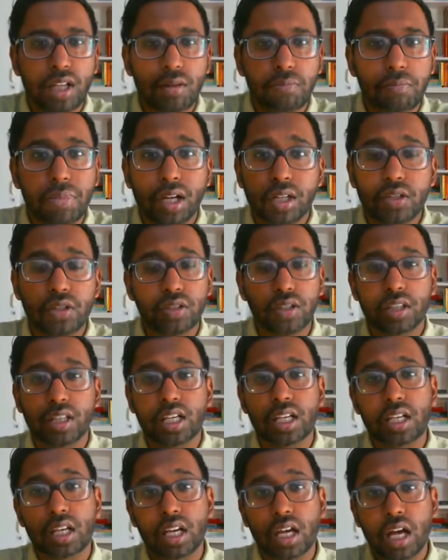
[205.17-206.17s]
But
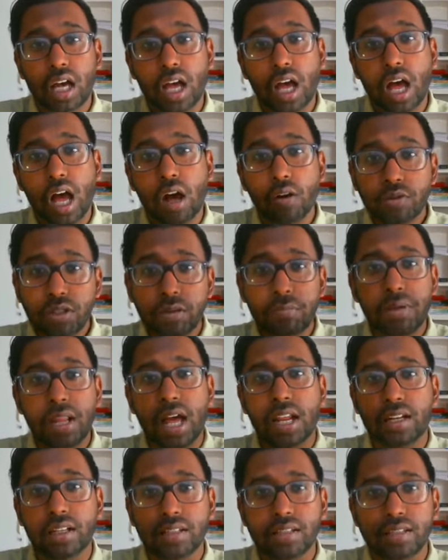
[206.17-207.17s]
the outer
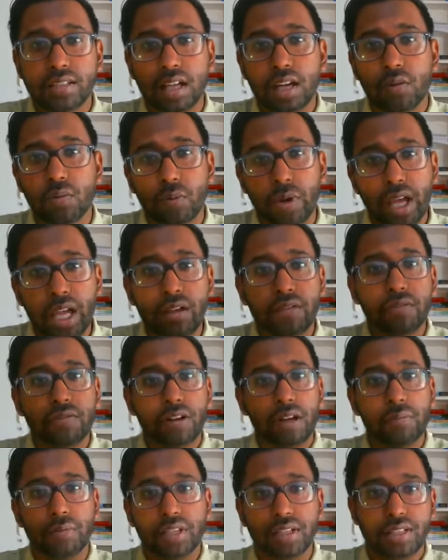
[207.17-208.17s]
planets away
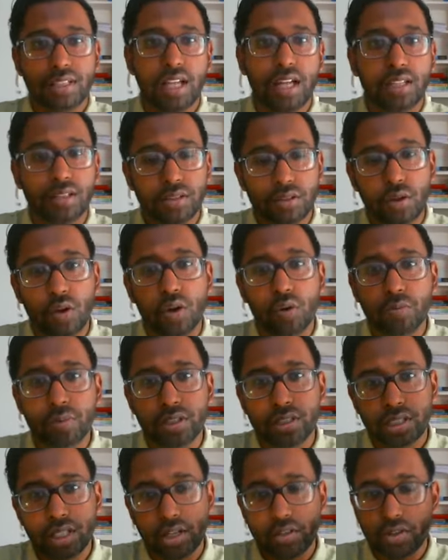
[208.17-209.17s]
from the sun's orbit,
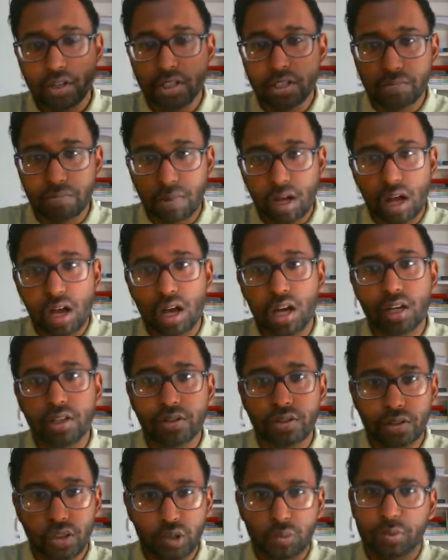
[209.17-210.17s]
such as
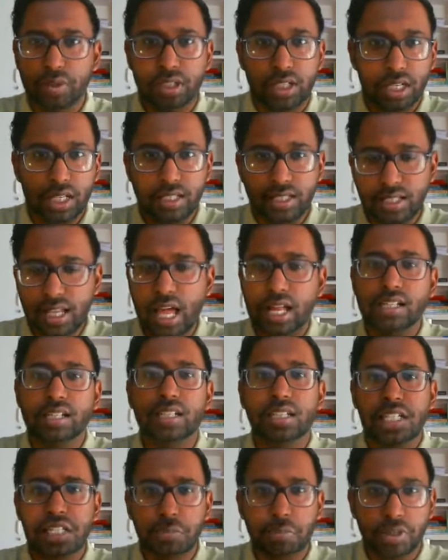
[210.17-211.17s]
Mars, Jupiter, and Saturn
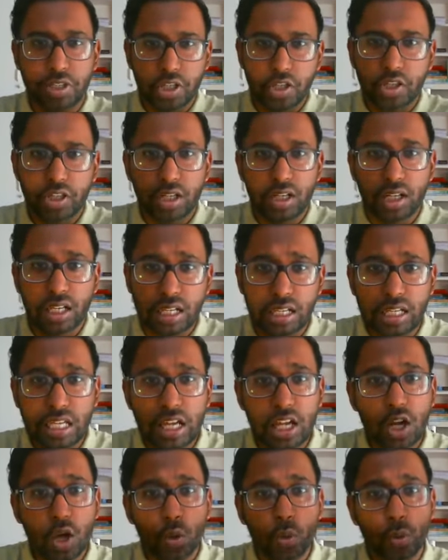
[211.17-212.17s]
in particular,
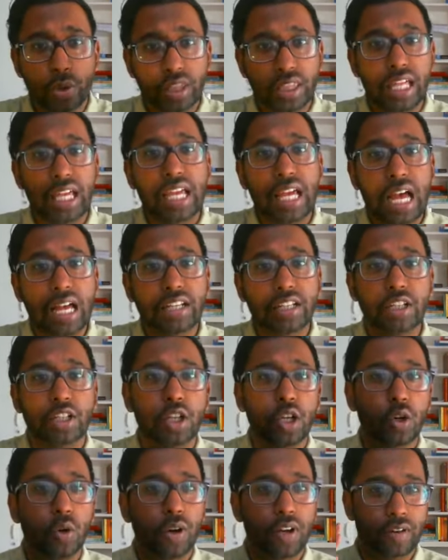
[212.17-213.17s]
when they
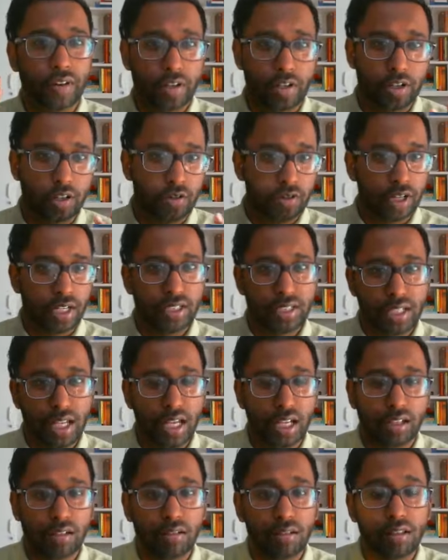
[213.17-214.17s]
undergo a retrograde
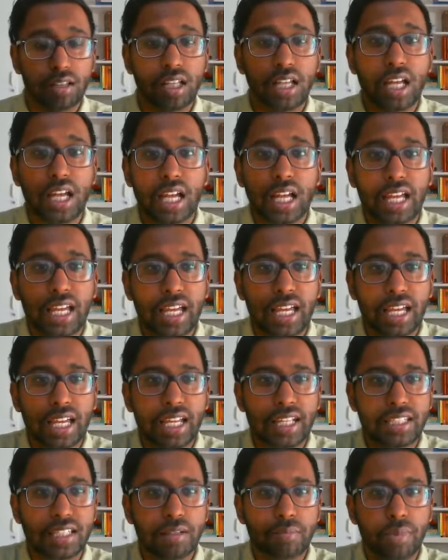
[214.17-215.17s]
cycle,
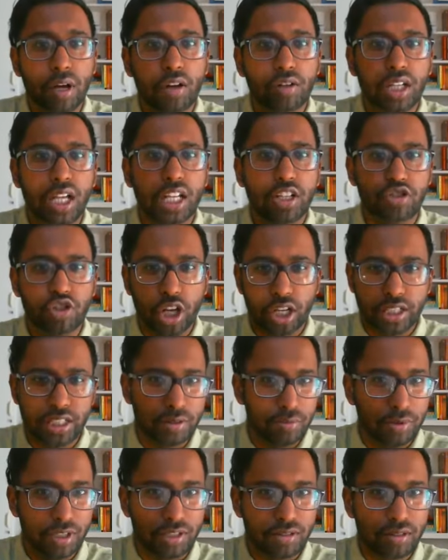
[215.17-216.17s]
it's about
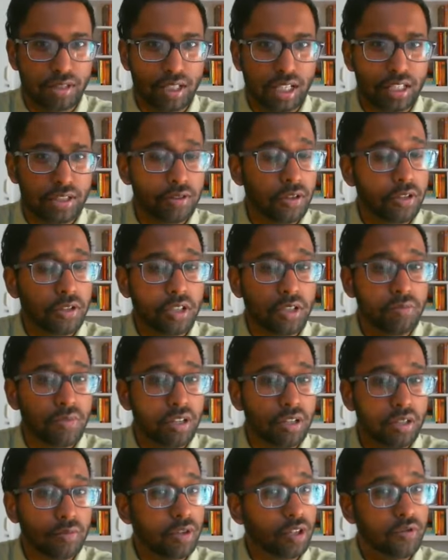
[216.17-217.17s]
adjustment. It's not so
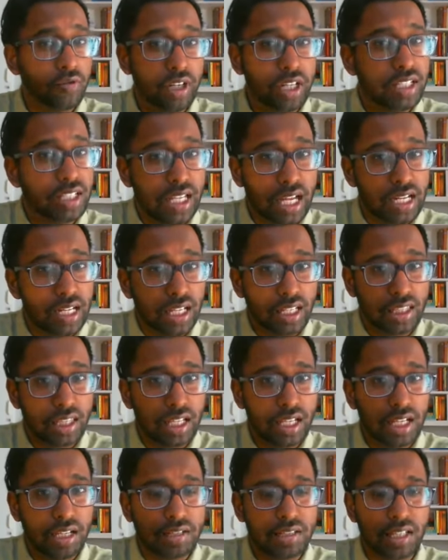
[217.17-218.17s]
much about resetting
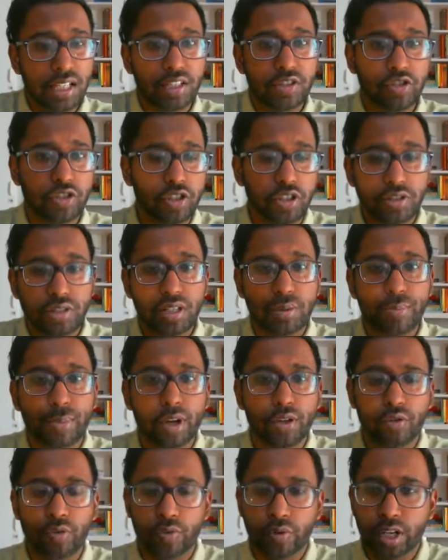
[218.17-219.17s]
things, it's just about
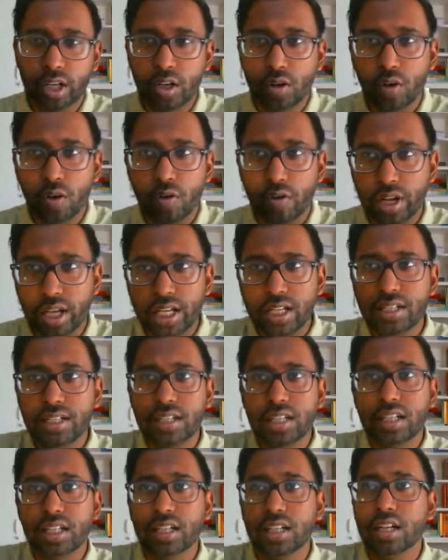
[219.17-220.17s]

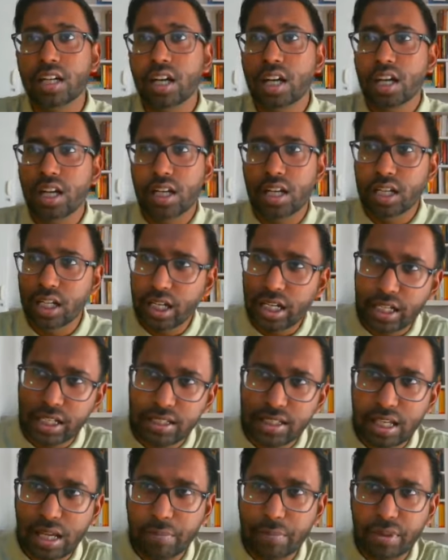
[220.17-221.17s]
reorienting, learning
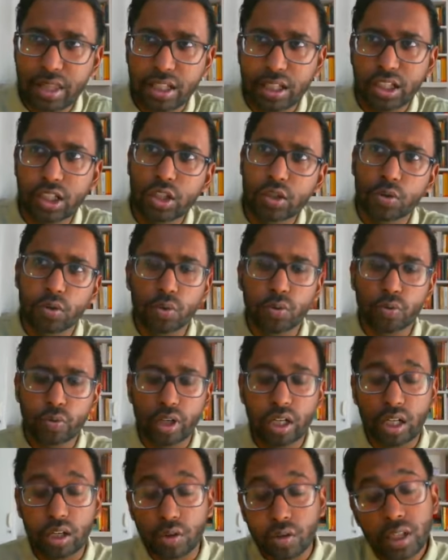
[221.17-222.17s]
something new,
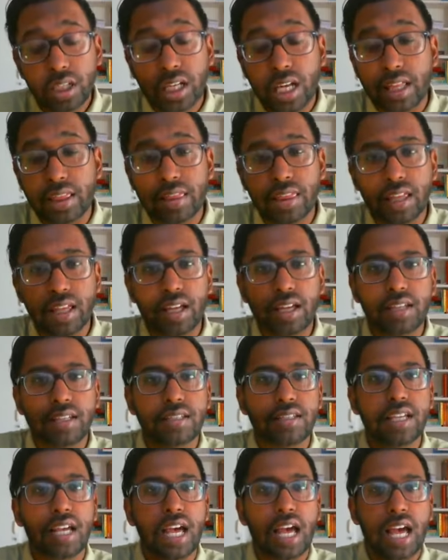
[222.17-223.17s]
re-looking at
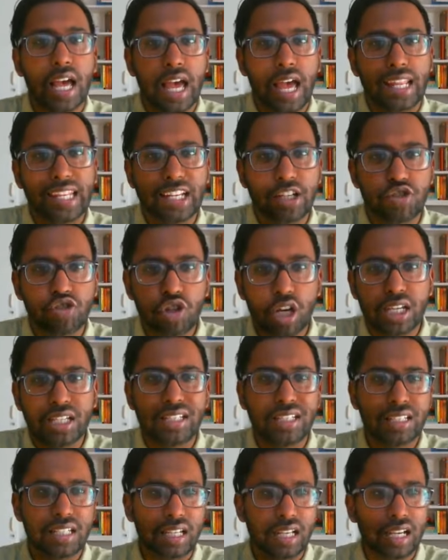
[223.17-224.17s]
things, and
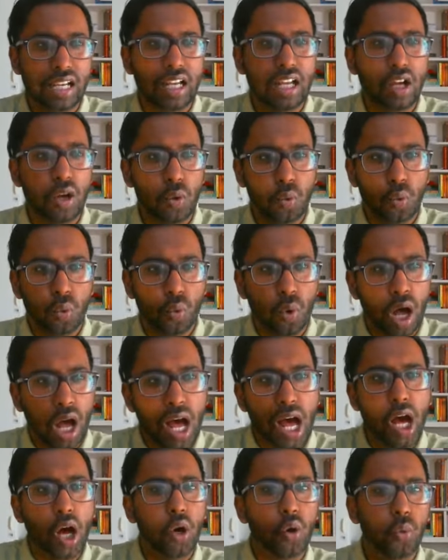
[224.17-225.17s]
adjusting
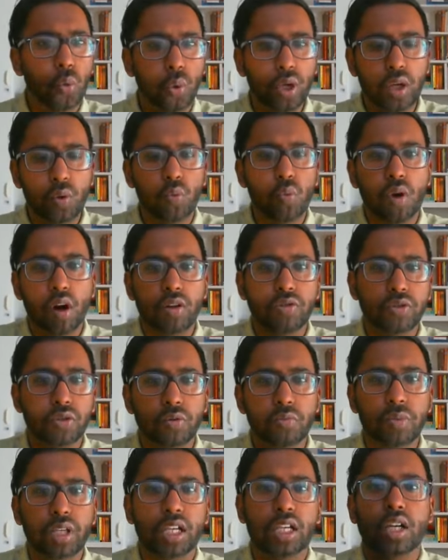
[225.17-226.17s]
how we want to
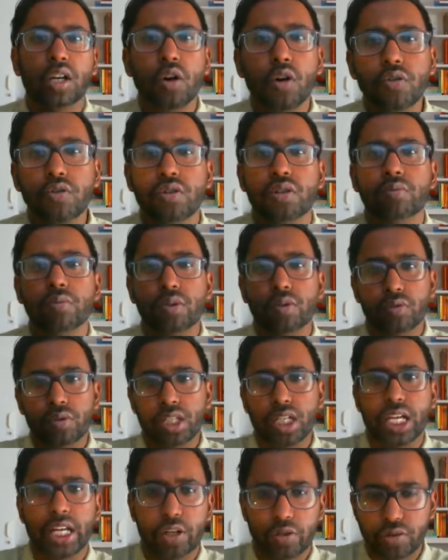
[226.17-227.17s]
be
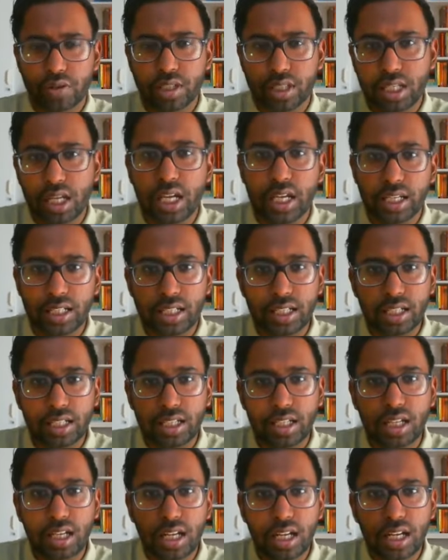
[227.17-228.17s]
contributing into society,
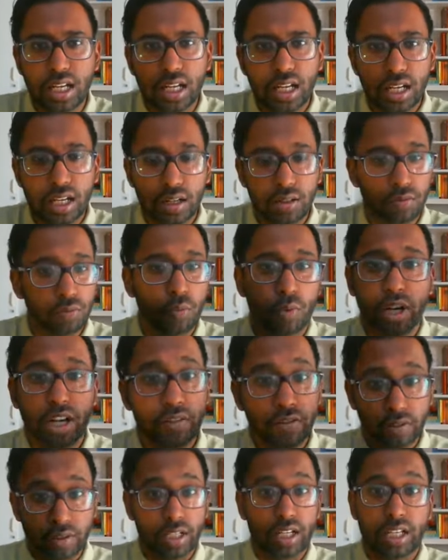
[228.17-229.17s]

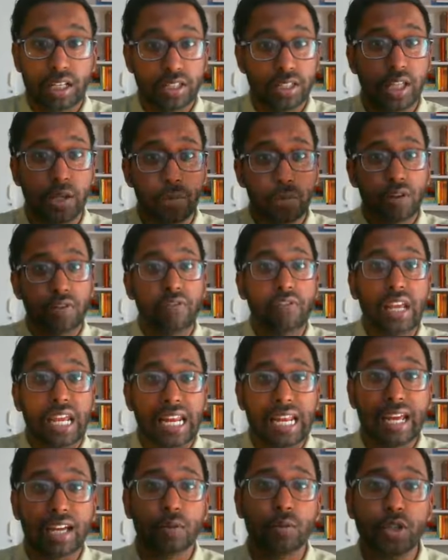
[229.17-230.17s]
whatever it is that we feel
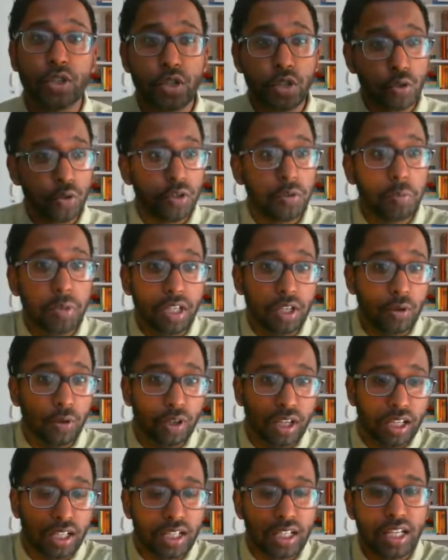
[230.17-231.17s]
like we should be
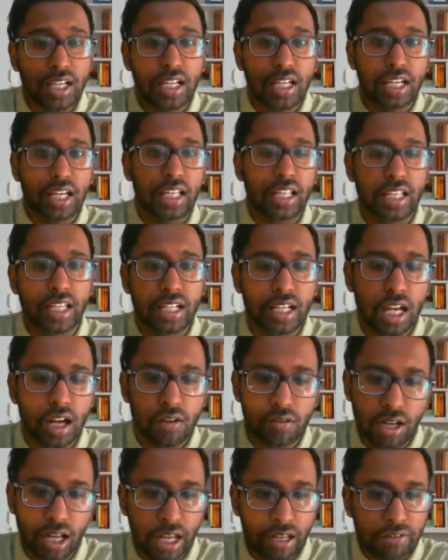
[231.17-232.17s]
doing in our
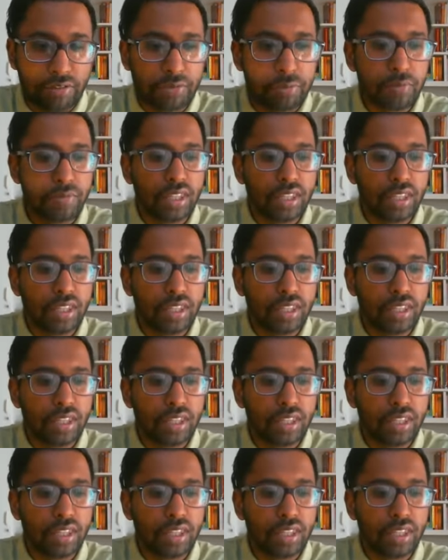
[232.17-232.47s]
life.